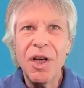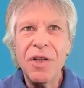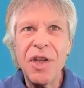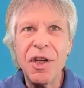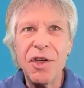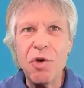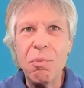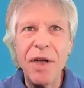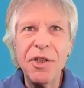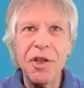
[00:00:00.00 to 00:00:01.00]
Tina, you
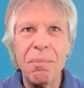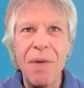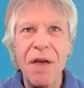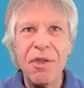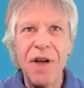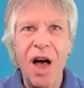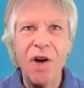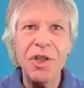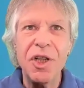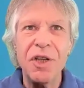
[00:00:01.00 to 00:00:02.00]
mentioned the
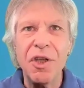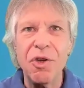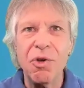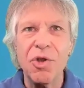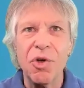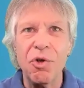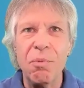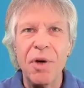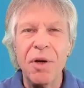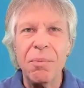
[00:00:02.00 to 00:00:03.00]
methodology that you use a little
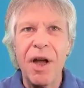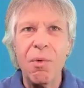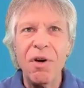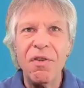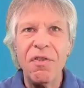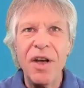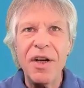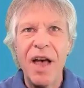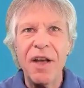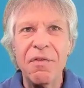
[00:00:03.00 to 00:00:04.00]
bit, but I want to find
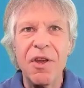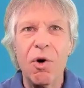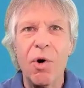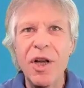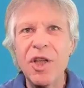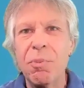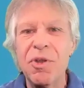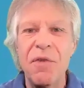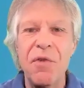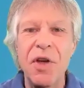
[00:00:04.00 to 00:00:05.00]
out there are any
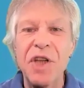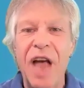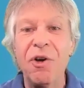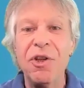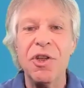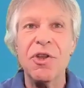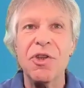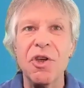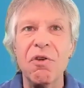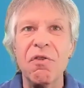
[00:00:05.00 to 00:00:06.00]
specific challenges
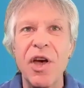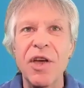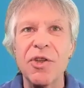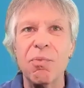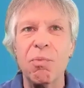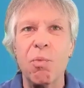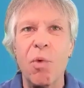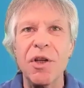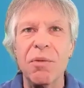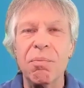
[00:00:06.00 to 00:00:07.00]
that you faced
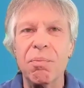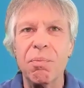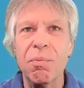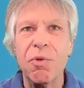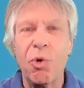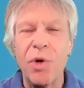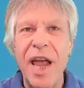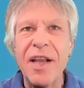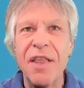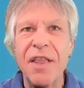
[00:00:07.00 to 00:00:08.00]
when
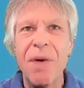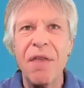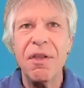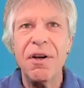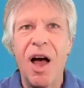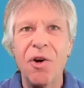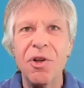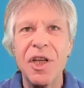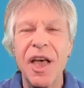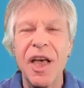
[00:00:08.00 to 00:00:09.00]
creating that
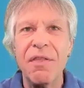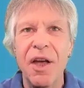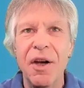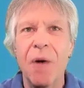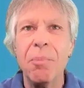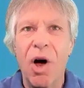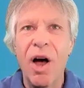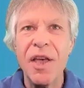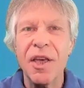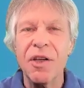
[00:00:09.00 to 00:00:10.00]
methodology and then
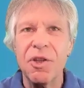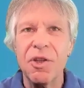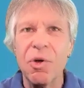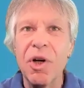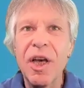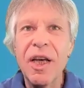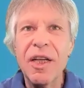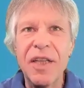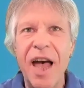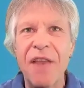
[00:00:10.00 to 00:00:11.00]
applying it to
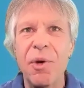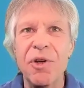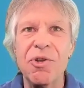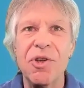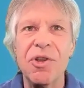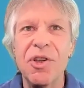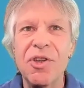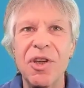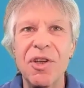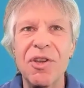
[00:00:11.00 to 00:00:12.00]
gathering your
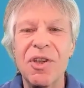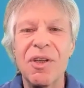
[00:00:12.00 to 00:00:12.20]
statistics.